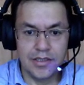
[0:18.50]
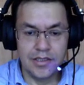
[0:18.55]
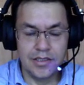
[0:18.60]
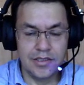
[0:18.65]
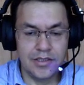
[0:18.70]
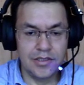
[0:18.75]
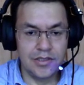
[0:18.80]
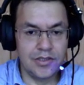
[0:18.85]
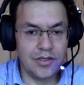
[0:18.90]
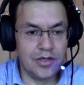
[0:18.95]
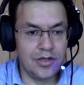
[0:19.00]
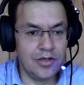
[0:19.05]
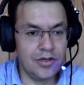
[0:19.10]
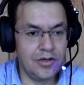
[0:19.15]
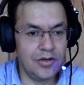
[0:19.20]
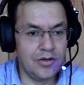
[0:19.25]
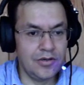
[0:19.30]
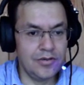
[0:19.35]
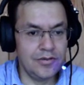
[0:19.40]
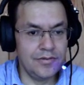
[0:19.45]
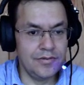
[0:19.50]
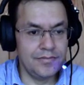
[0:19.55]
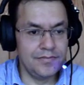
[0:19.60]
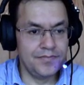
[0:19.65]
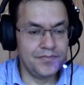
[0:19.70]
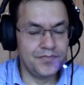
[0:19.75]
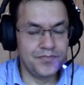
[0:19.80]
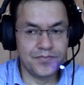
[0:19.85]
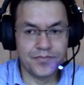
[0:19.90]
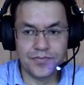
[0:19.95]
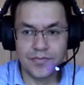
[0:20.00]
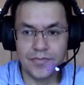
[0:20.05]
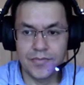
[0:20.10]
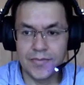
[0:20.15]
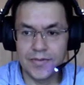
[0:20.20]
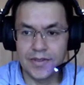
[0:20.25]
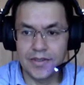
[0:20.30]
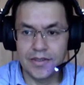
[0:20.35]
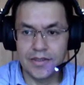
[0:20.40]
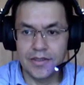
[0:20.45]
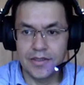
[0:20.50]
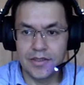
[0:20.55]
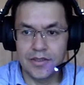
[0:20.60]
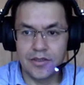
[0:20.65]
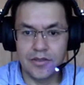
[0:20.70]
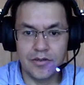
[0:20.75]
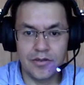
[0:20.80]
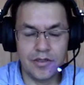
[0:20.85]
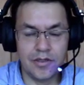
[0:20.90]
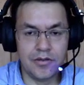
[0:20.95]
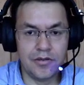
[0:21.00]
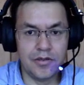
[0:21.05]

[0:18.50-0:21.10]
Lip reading: So today